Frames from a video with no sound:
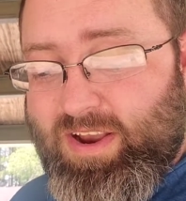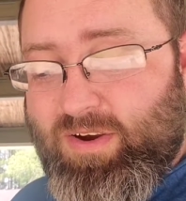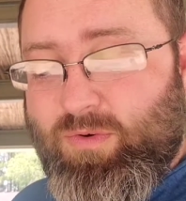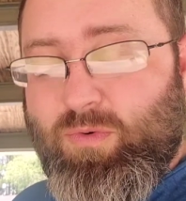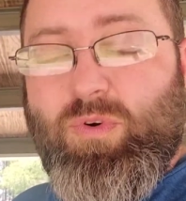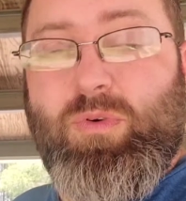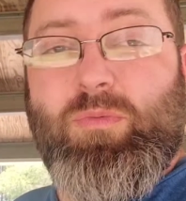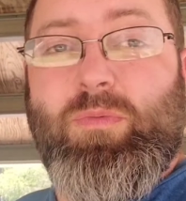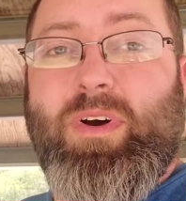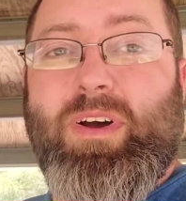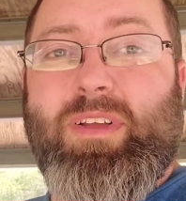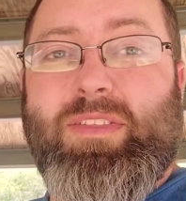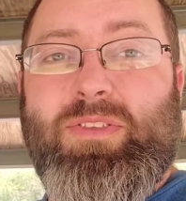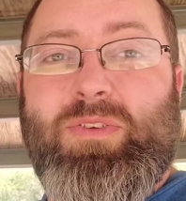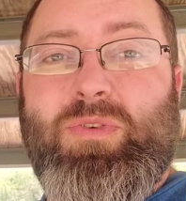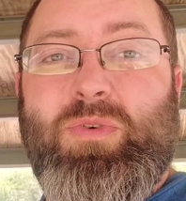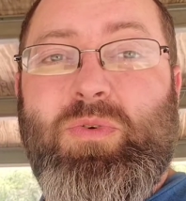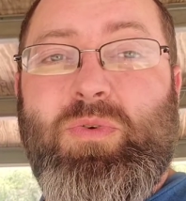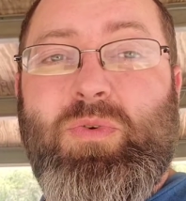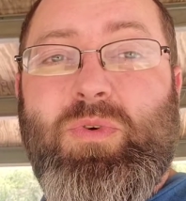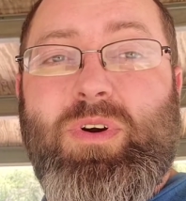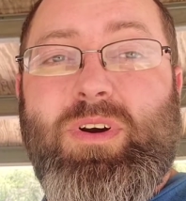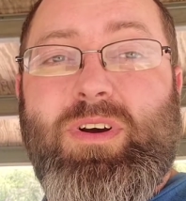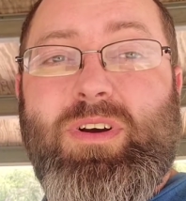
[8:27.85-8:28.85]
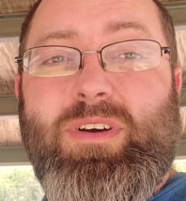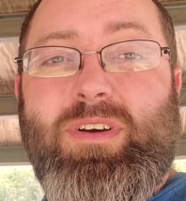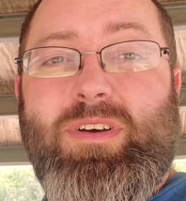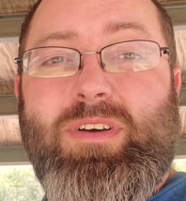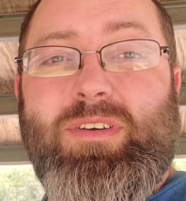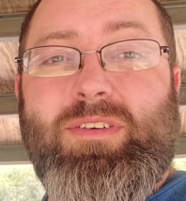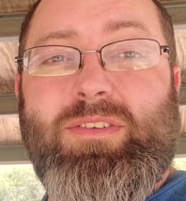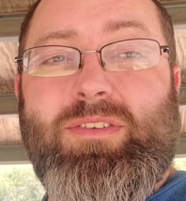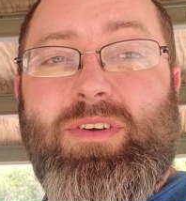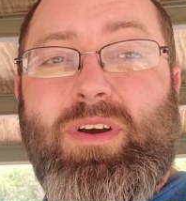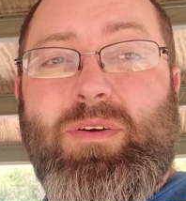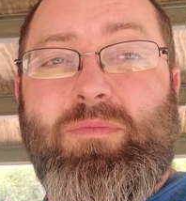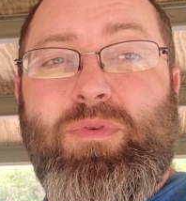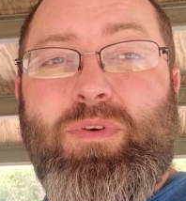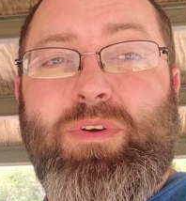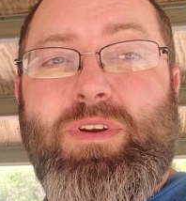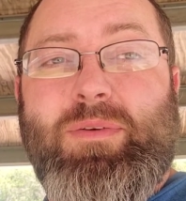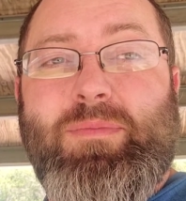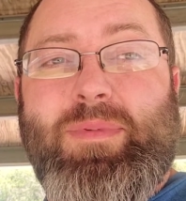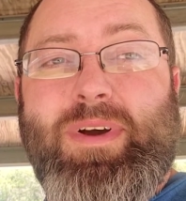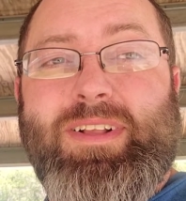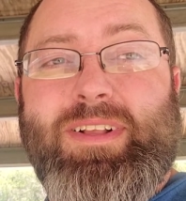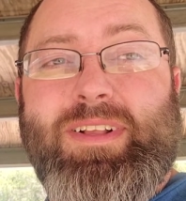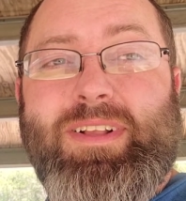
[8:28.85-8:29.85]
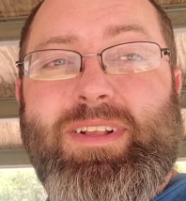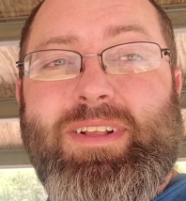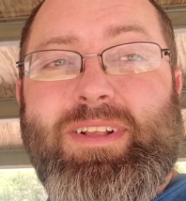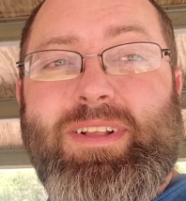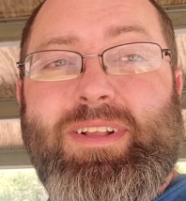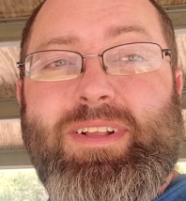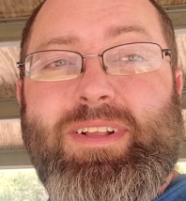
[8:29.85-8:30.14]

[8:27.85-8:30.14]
now we're about to start putting it back together.